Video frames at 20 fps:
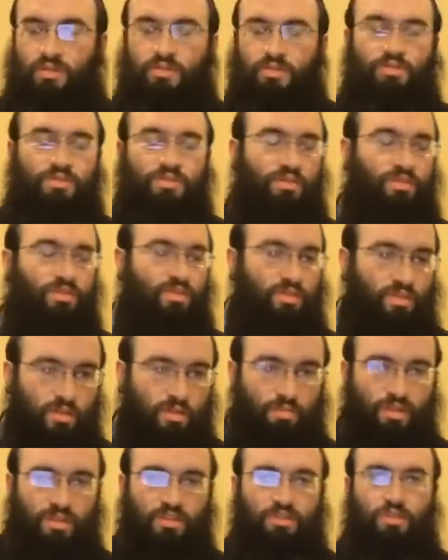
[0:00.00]
He just wants to
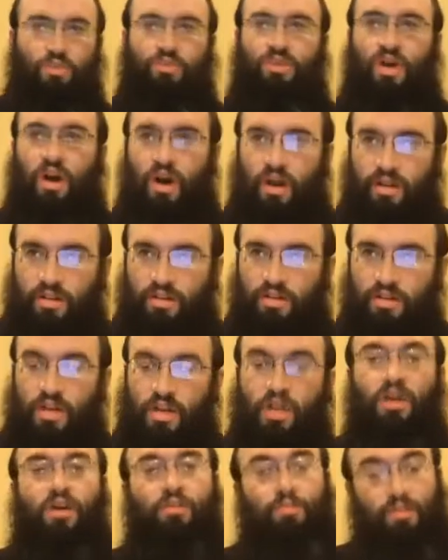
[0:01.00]
sleep, and he's so tired.
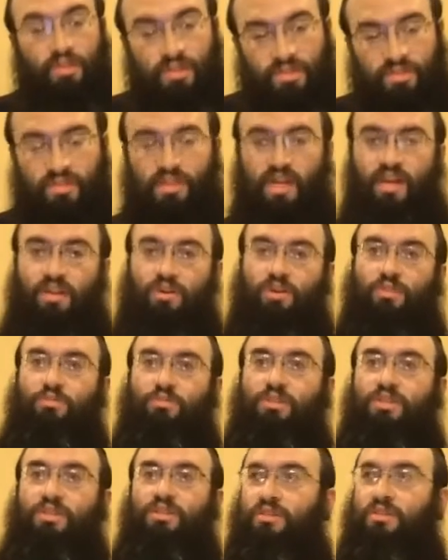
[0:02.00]
But listen, you got to go
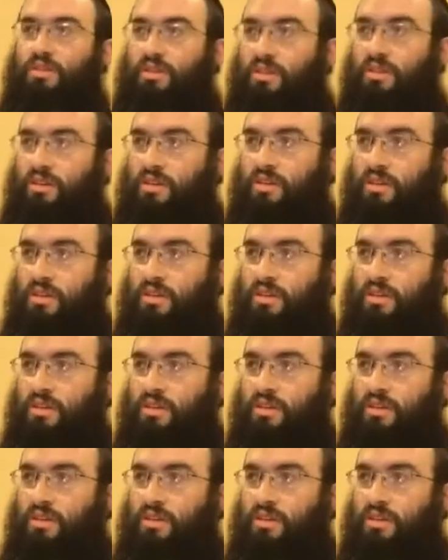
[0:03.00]
to minyan.